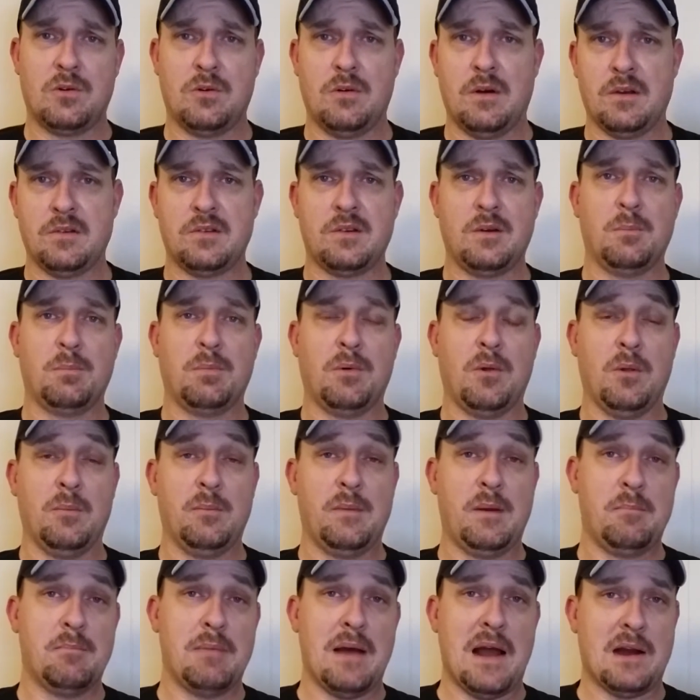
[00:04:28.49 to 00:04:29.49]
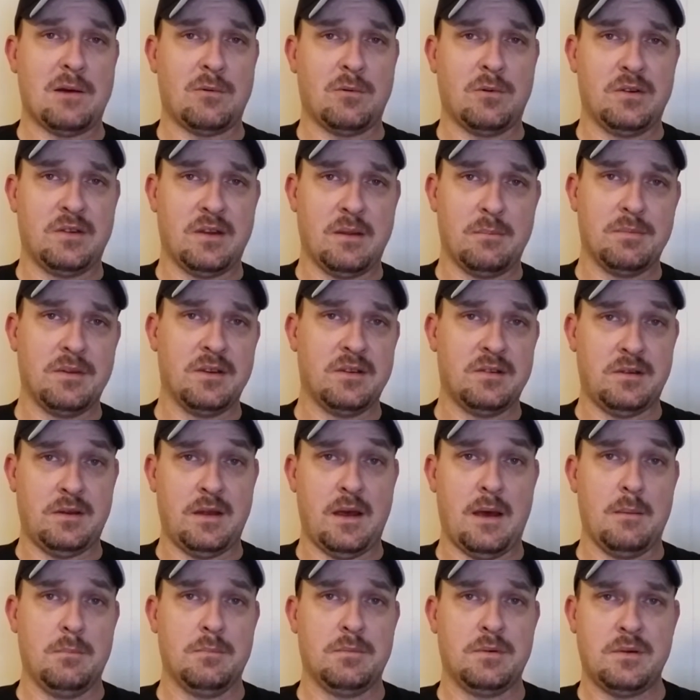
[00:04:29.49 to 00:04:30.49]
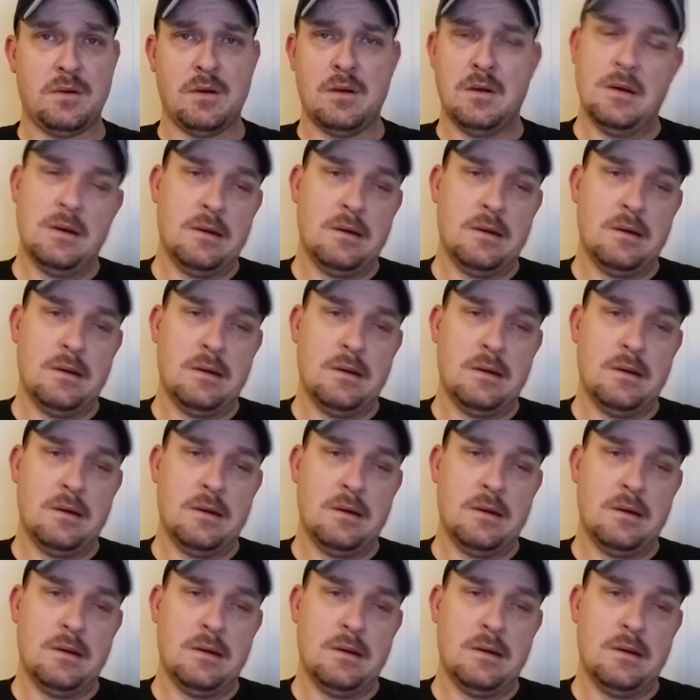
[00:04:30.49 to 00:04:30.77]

or else they're pulling me backwards up the steps.